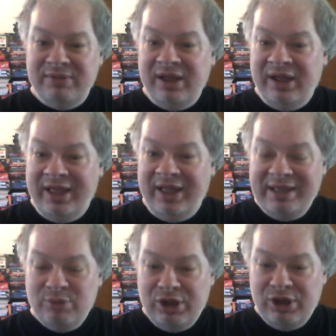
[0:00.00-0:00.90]
I had
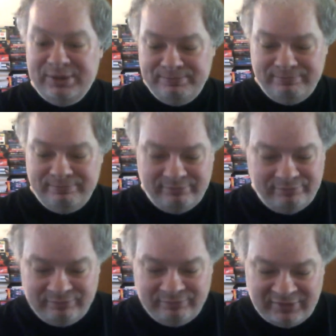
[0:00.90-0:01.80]
bought it,
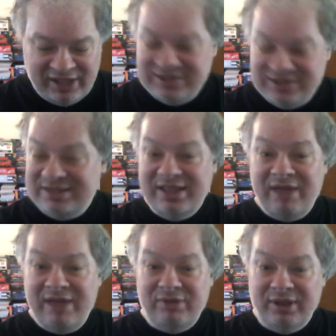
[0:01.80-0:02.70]
I just didn't have
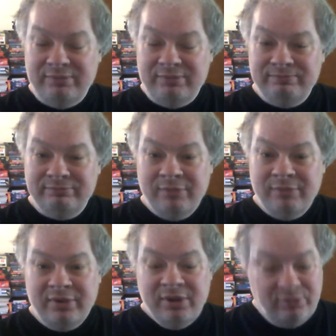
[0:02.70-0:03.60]
it yet.
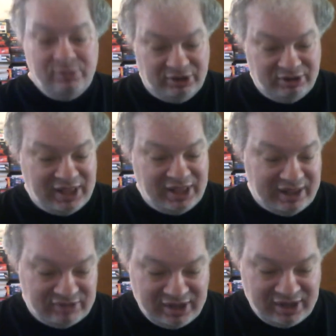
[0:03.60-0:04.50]
Well, I have it
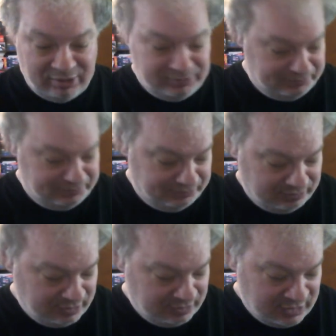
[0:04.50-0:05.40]
now.
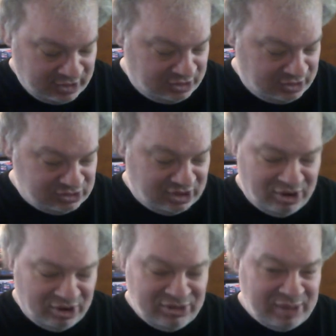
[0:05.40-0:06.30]
And you say, all
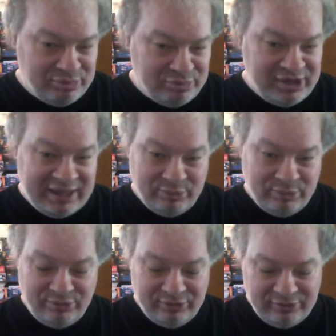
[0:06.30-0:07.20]
that preamble
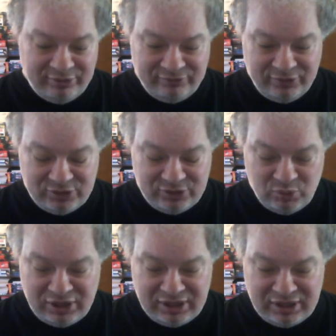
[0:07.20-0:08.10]
for this
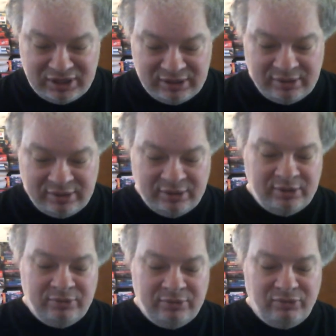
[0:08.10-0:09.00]
one
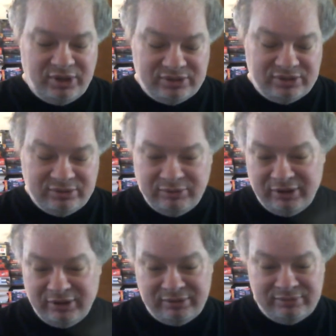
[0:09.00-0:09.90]
release.
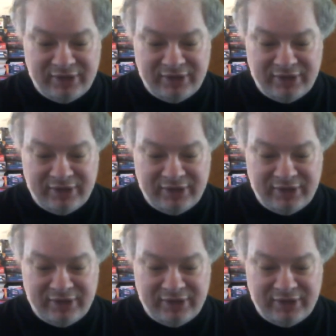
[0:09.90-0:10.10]
Well, yeah.